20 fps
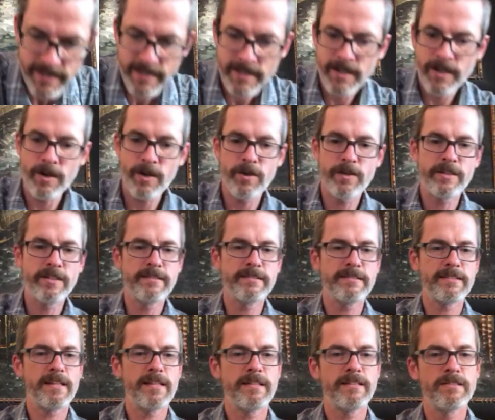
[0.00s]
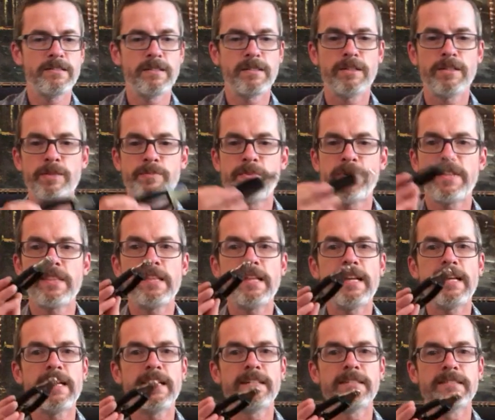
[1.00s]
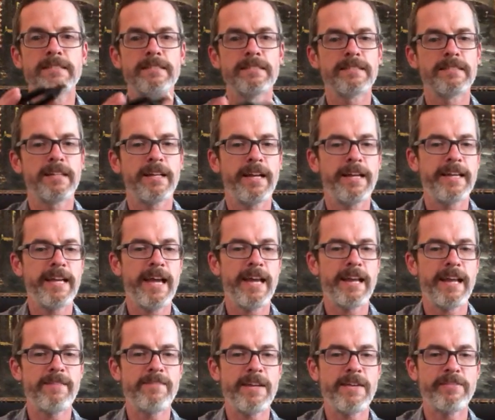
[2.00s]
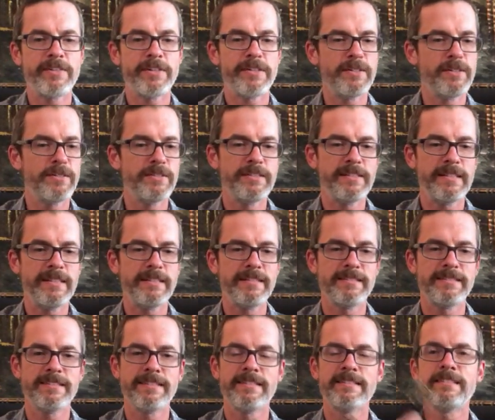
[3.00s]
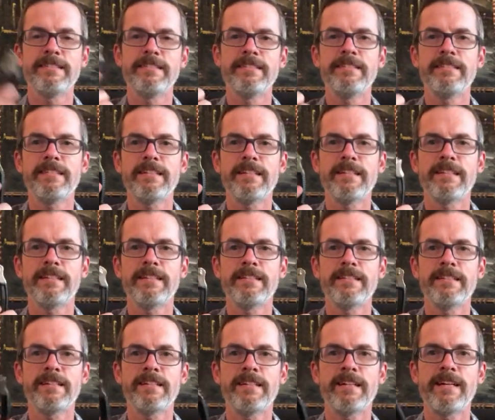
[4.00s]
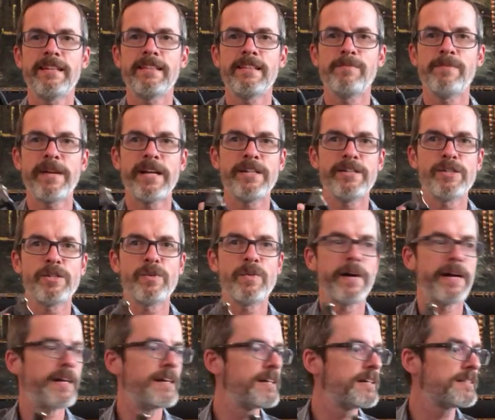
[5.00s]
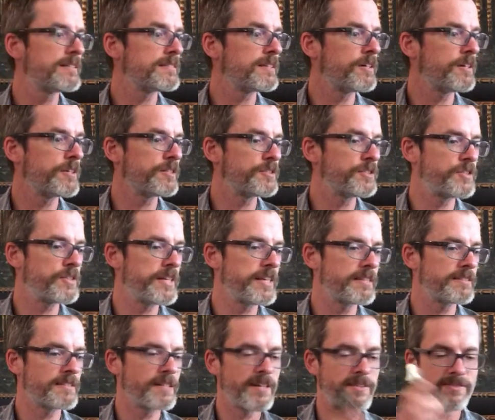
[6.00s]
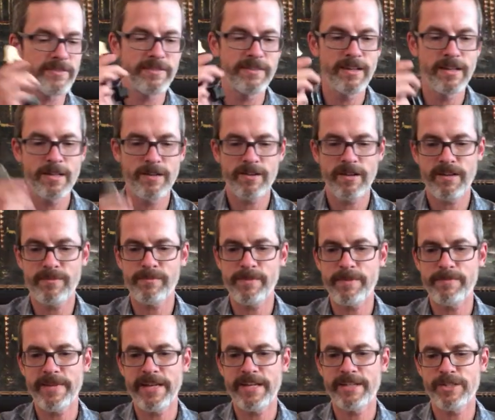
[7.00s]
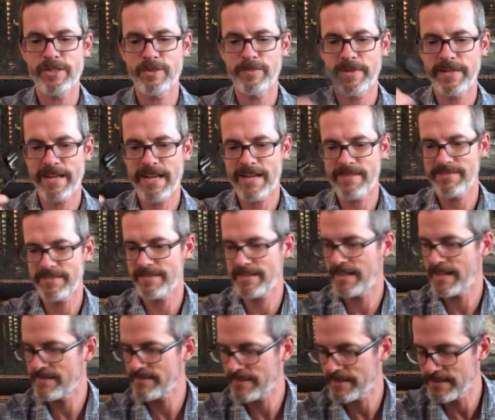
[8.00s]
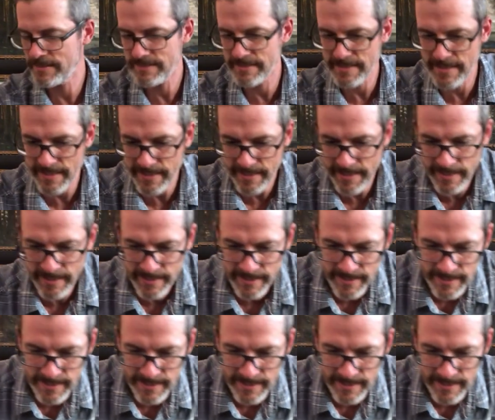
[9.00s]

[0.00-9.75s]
Oh, these little clipper things. Again, I've never used these. This is to cut the banjo wire or strings off my banjo, but I haven't used that yet.